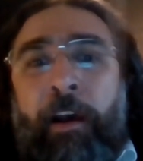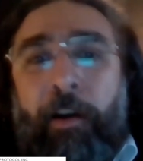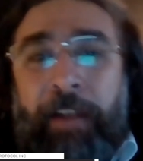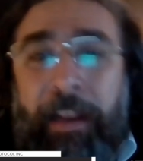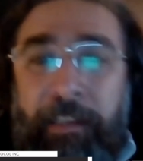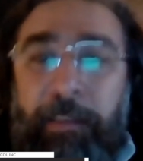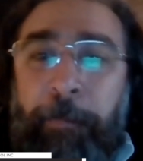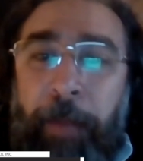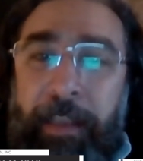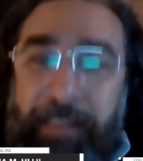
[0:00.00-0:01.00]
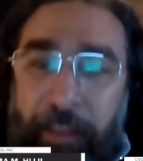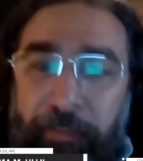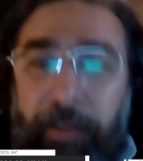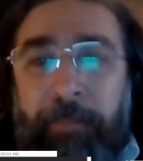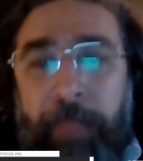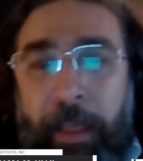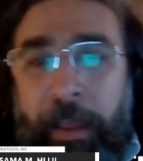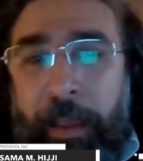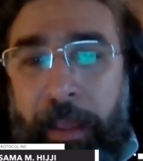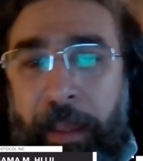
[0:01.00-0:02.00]
On an enterprise level,
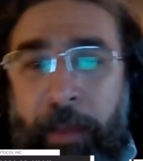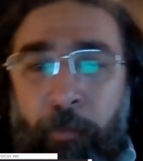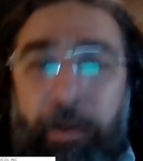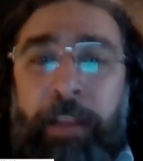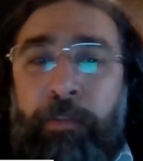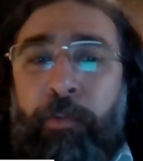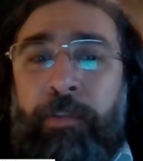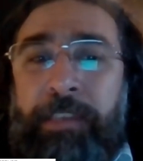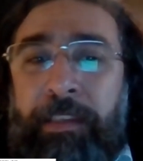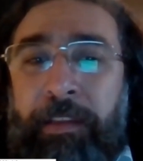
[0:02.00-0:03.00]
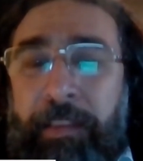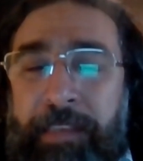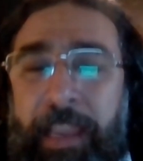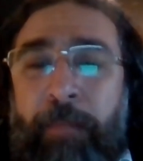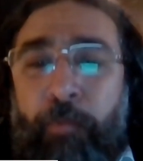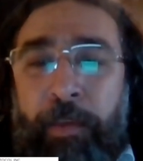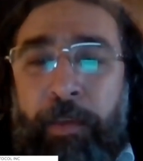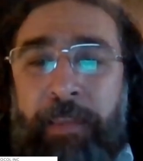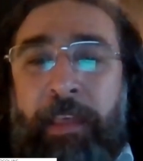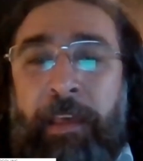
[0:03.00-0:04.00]
we need to consider the same
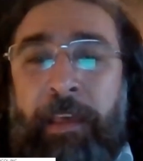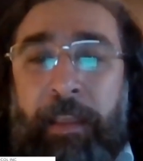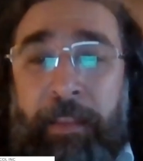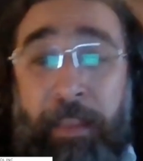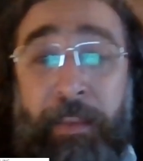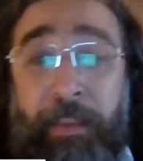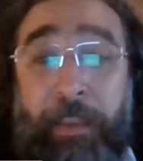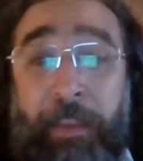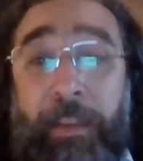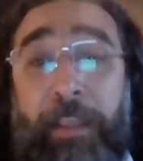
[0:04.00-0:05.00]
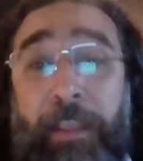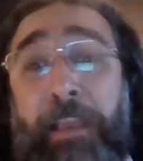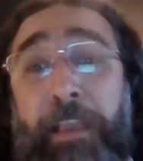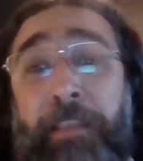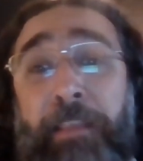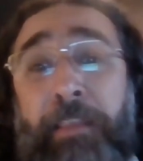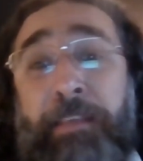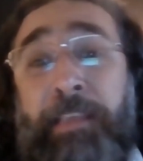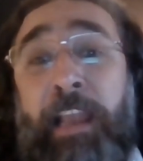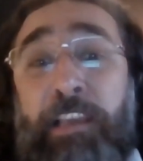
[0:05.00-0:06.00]
with in the
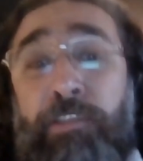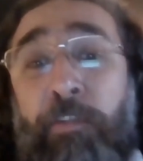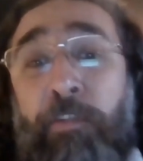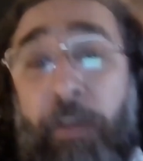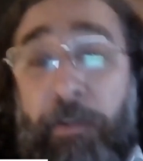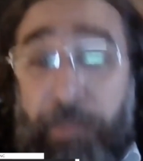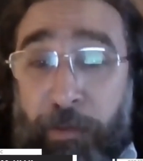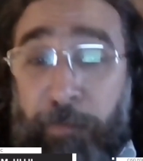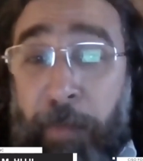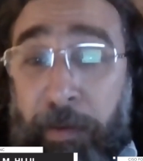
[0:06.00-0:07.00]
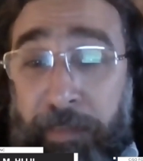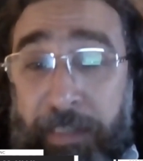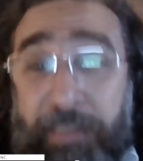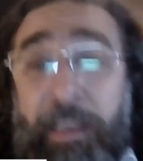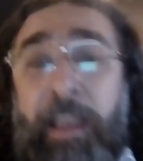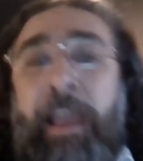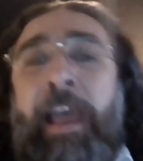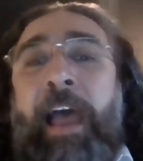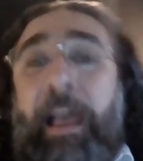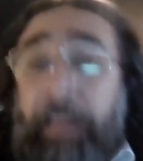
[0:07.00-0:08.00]
selection of our third parties
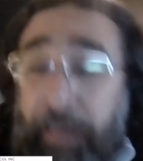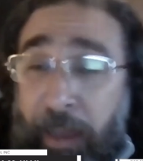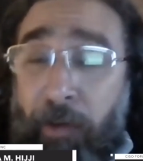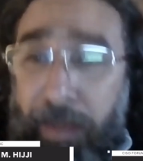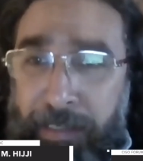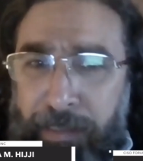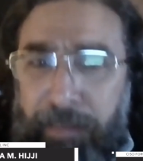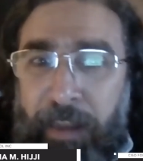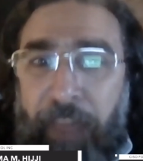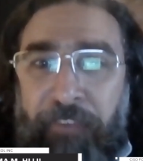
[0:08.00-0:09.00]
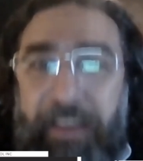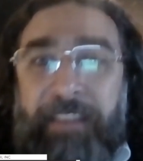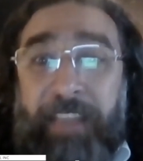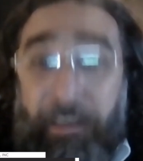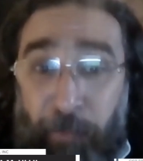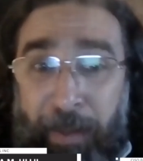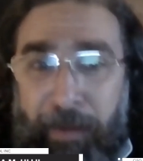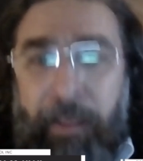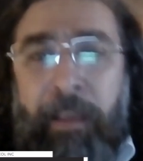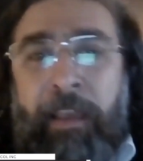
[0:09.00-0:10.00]
and in our external affairs as
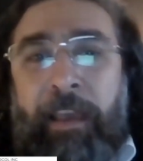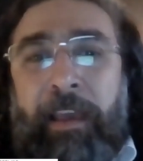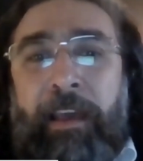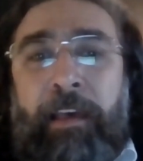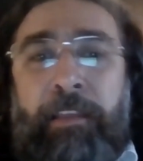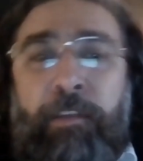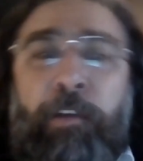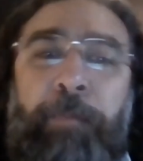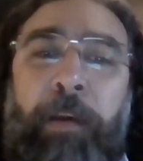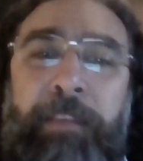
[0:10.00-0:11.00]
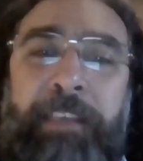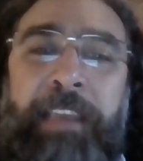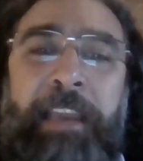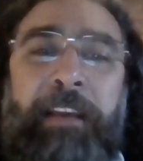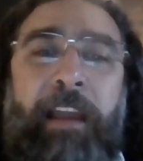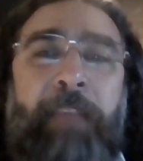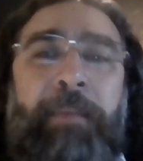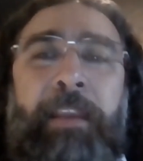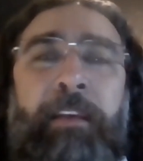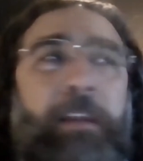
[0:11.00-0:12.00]
well. Third parties here, I
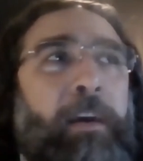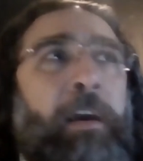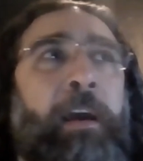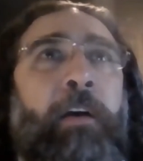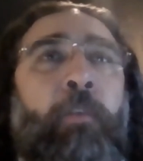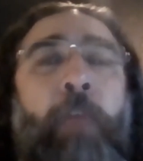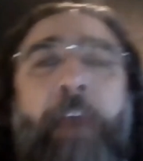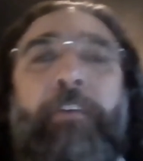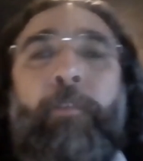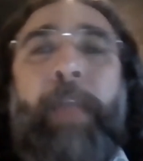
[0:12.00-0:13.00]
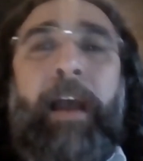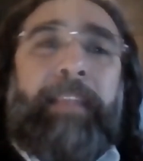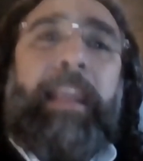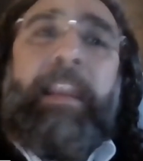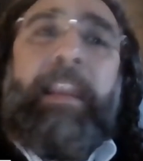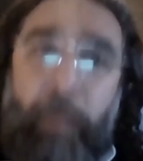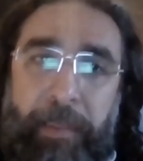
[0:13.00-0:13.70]
mean, whoever we are dealing with,